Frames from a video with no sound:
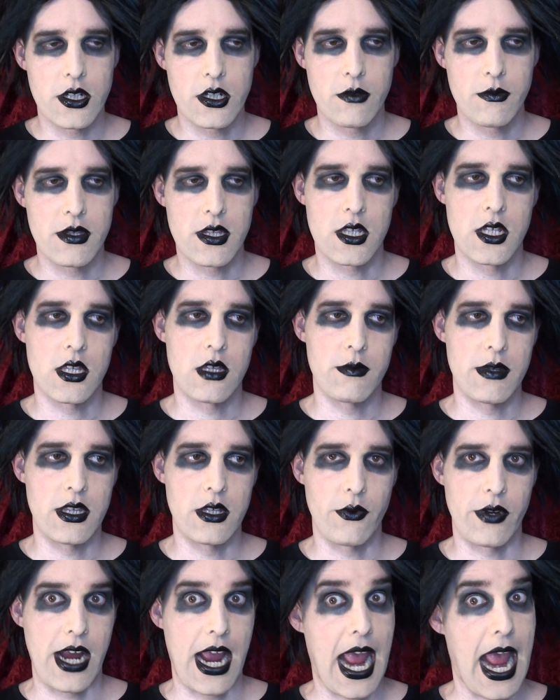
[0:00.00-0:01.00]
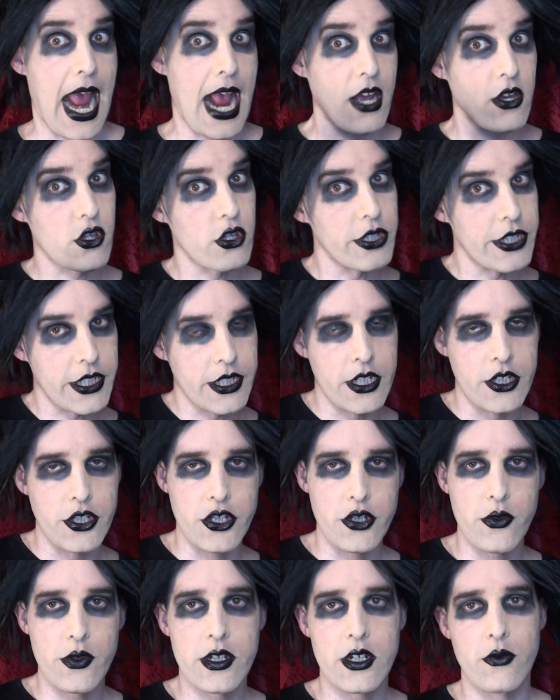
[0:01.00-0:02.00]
Humans doesn't mean they were actually going to do it.